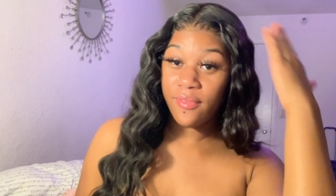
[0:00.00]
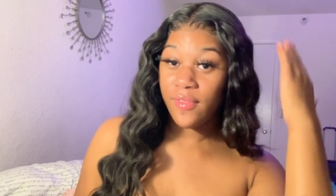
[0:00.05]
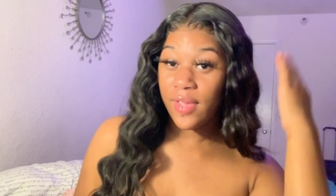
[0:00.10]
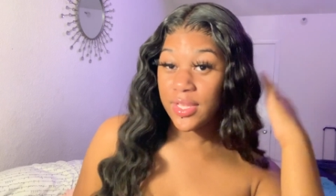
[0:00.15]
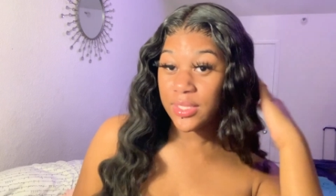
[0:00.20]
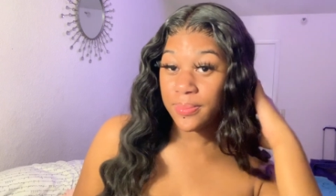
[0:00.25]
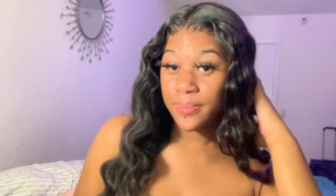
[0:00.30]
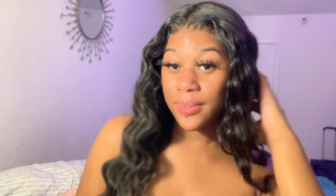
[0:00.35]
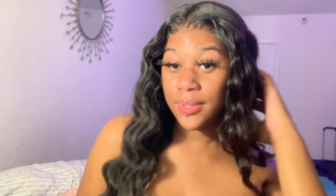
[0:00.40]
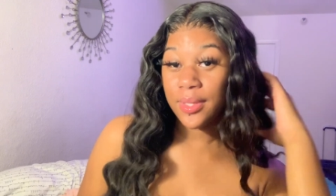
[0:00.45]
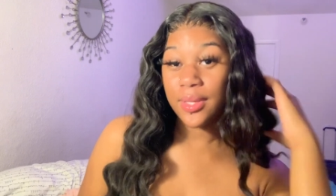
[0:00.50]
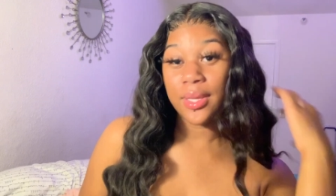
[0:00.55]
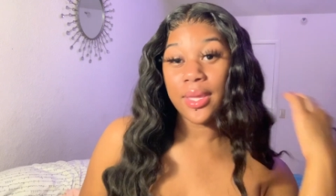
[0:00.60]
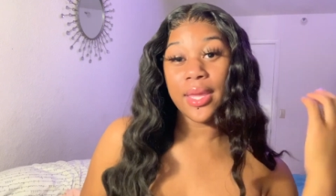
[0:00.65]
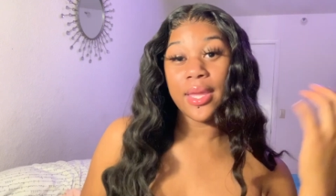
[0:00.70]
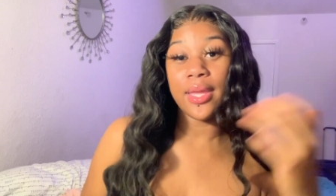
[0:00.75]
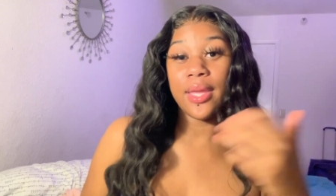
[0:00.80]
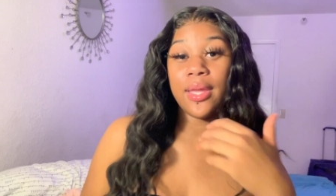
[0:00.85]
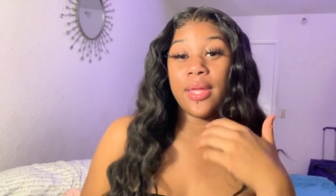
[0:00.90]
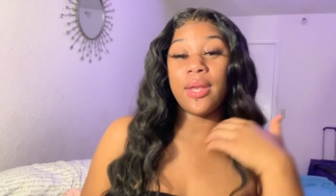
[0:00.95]
Facebook,
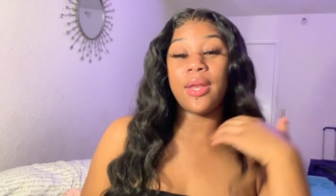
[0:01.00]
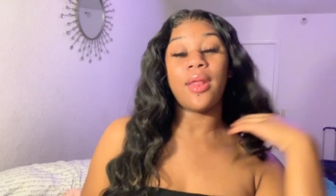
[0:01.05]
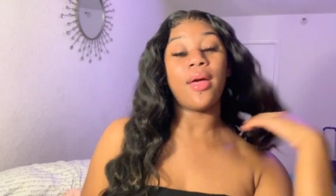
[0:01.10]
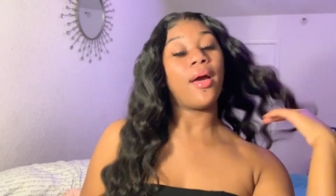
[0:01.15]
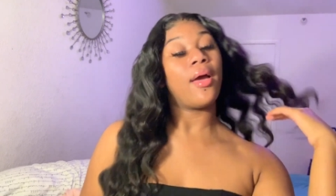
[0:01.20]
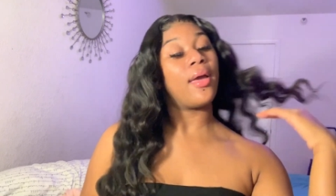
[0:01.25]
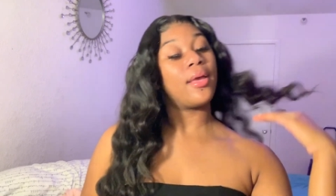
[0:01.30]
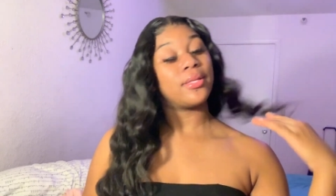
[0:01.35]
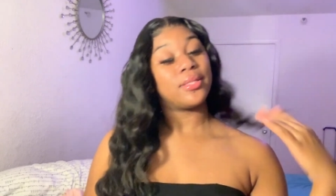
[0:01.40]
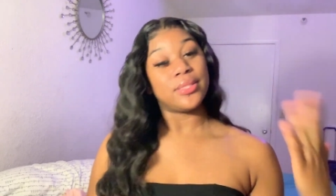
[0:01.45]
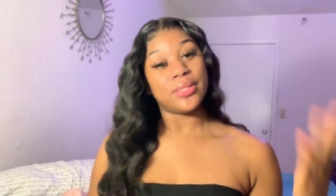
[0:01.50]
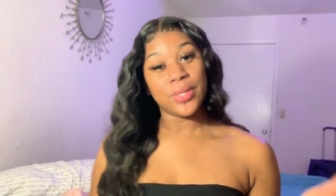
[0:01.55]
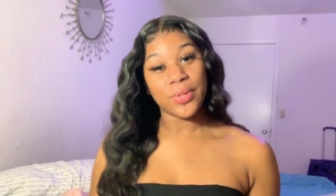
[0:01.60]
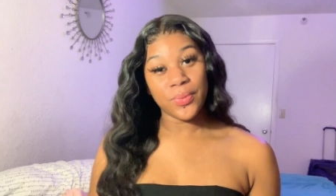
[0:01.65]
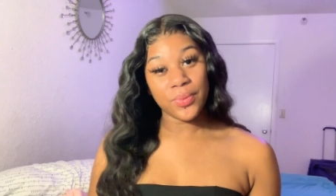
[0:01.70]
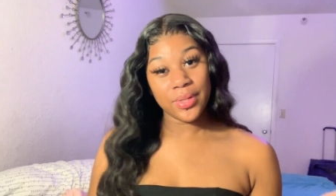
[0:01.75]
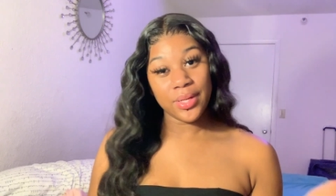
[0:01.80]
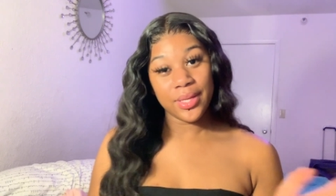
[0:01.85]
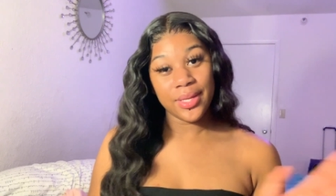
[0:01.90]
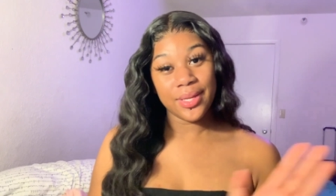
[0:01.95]
and
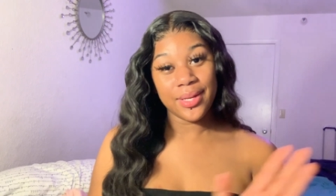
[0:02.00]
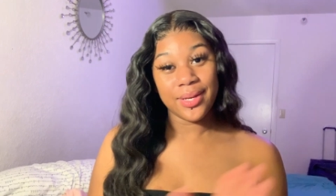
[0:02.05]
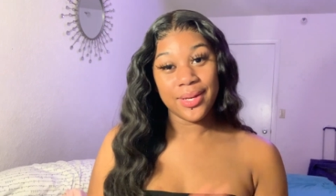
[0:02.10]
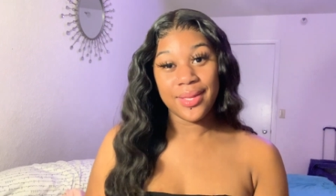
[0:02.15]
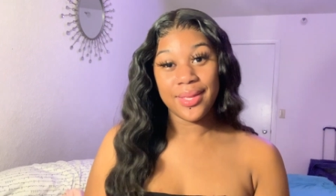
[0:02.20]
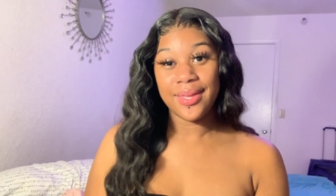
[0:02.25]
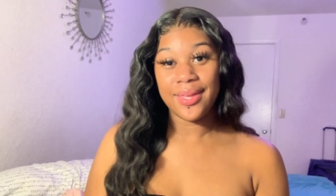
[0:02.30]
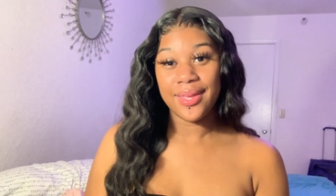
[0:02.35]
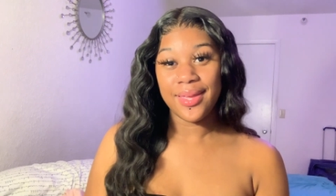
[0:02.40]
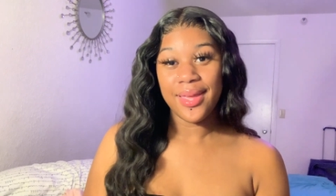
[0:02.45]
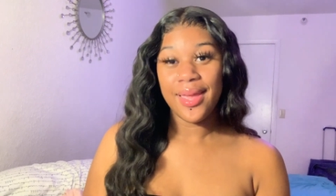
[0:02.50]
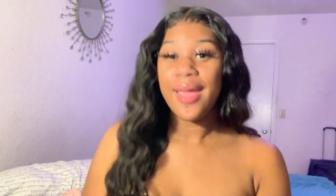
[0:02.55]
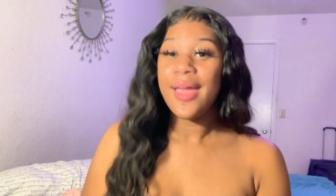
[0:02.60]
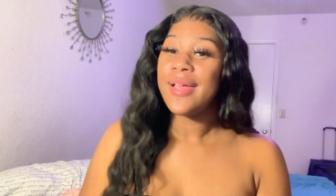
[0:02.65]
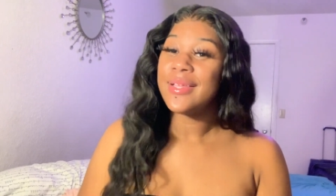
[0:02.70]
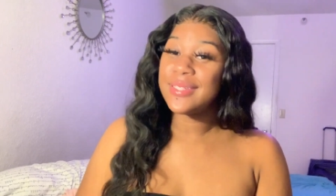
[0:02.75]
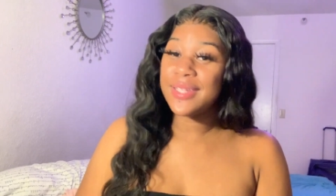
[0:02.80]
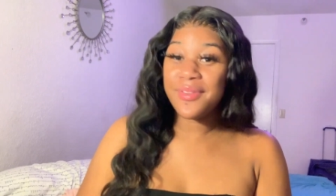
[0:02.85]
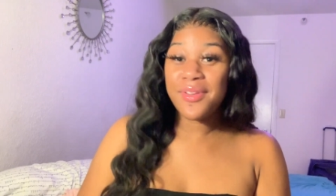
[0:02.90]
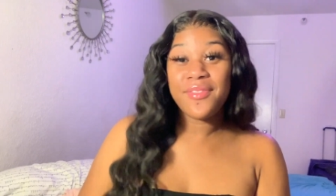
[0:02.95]
tune in
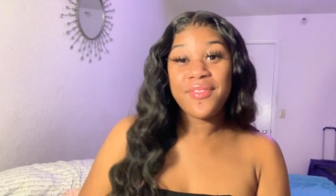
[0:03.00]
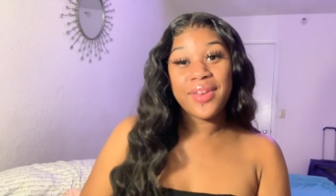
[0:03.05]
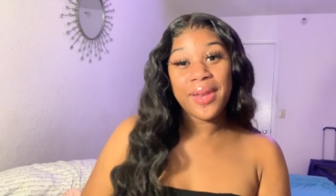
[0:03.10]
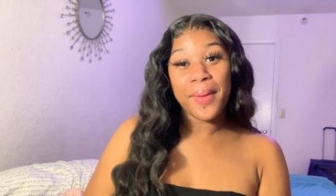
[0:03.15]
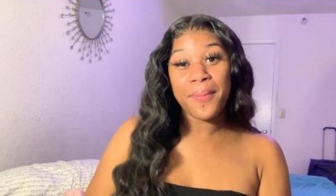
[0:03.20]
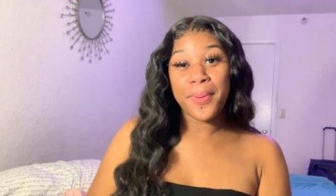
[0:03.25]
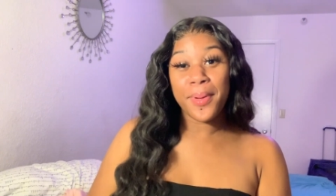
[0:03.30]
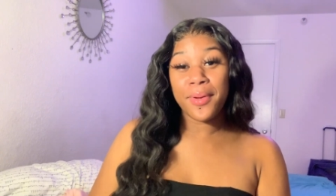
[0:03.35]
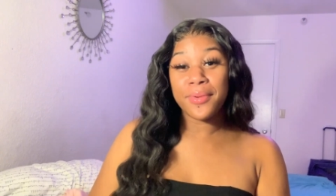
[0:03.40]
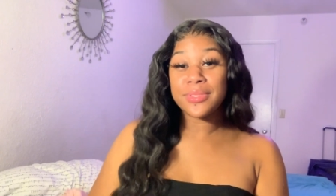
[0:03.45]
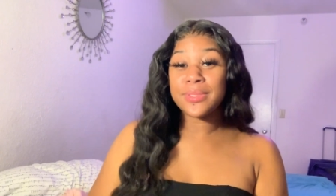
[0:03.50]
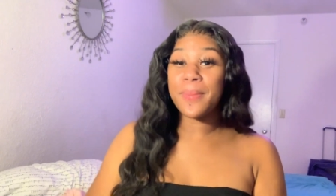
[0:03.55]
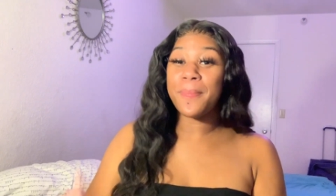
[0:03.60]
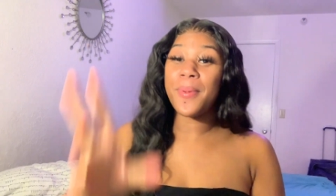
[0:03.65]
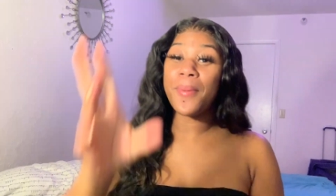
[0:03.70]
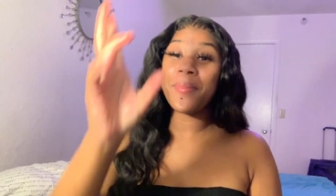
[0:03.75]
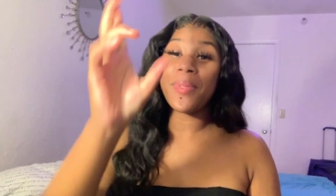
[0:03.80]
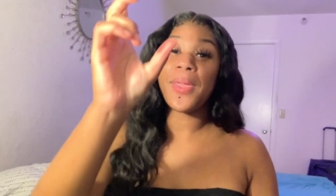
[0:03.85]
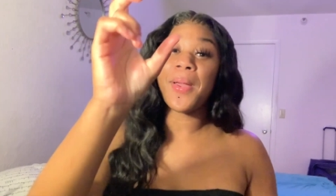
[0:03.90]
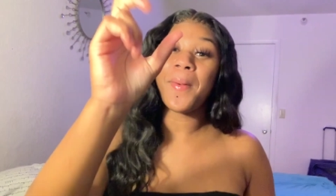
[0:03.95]
to every video I post and
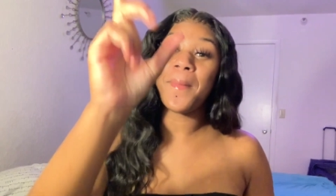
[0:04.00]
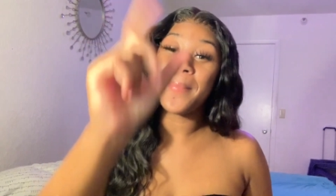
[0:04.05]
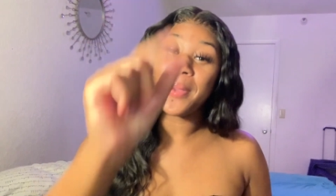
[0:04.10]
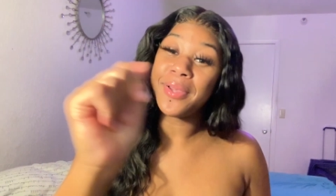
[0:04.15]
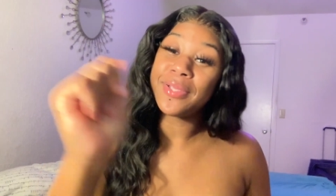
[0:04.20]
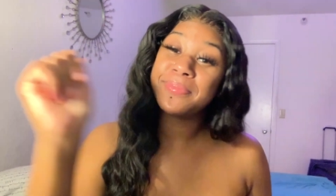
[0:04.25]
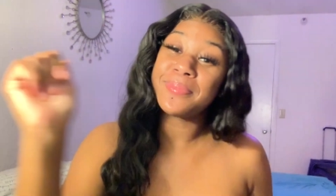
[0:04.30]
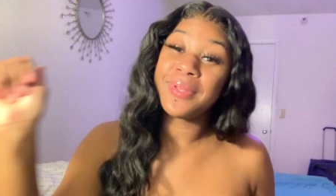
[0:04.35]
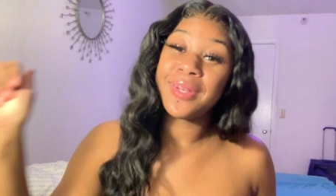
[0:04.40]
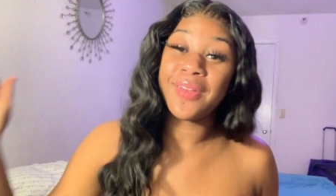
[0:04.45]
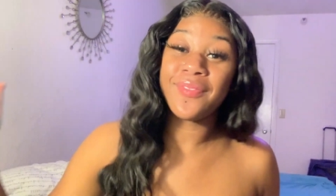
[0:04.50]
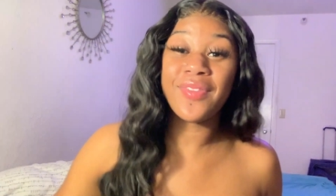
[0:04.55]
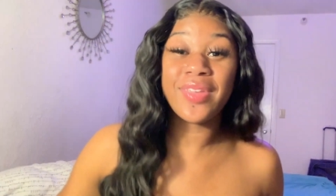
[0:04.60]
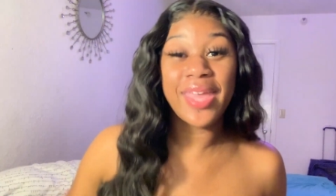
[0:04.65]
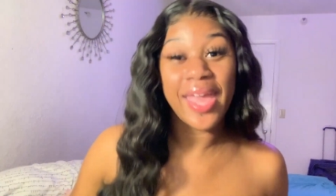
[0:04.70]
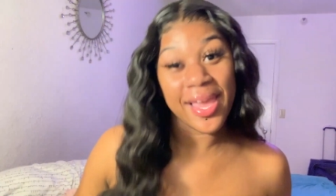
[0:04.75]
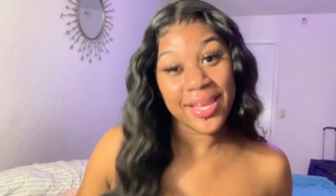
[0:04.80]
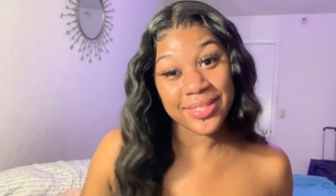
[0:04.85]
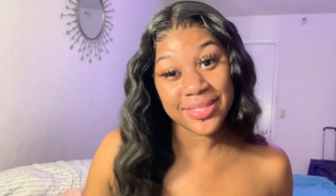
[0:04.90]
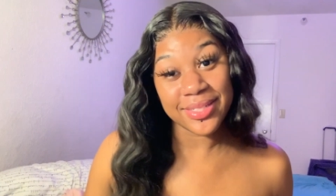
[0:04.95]
put me on post
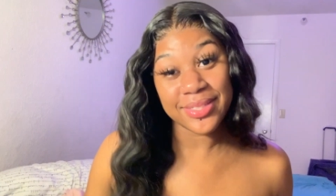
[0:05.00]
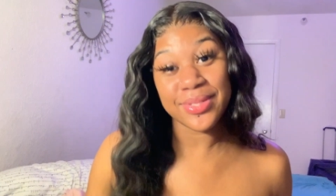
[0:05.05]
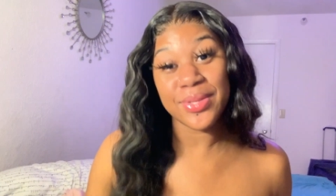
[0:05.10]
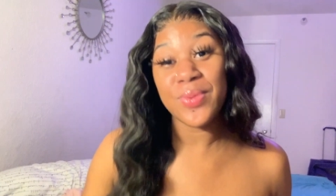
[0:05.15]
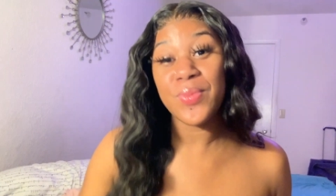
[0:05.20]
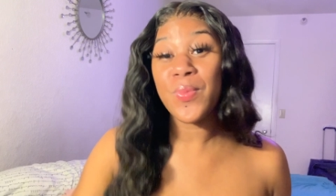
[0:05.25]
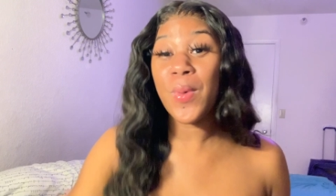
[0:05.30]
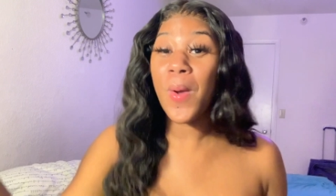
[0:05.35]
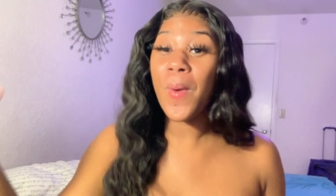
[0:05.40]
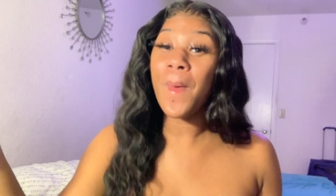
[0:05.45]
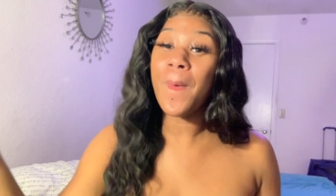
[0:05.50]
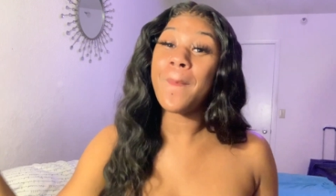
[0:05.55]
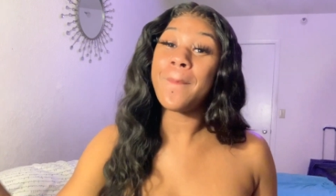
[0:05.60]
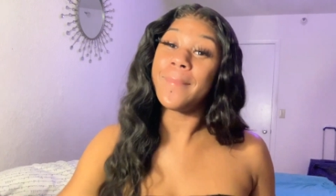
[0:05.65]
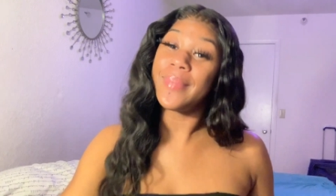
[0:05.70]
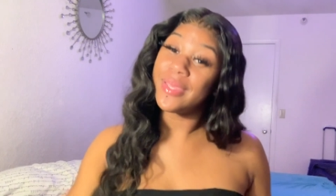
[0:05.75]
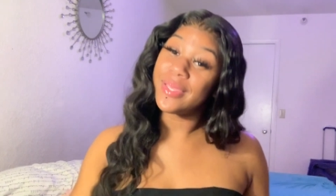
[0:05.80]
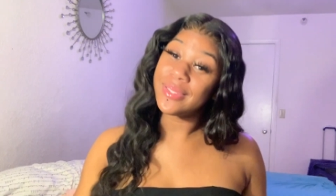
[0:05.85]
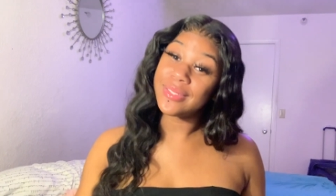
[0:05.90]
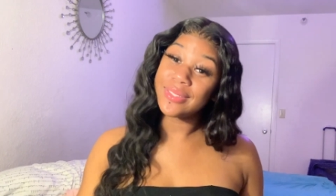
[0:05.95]
notifications so you won't
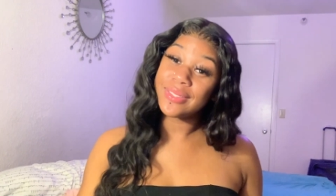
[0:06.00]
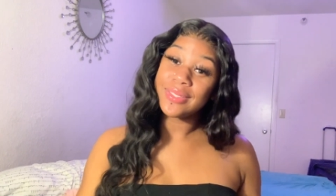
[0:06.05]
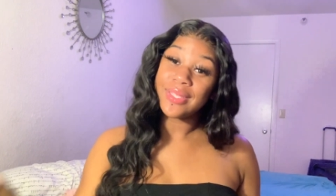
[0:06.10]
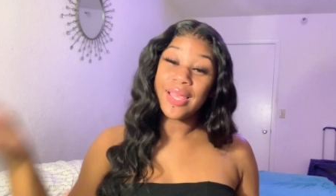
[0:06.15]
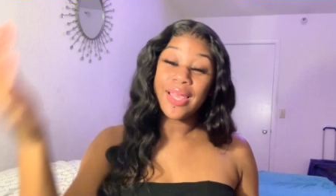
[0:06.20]
miss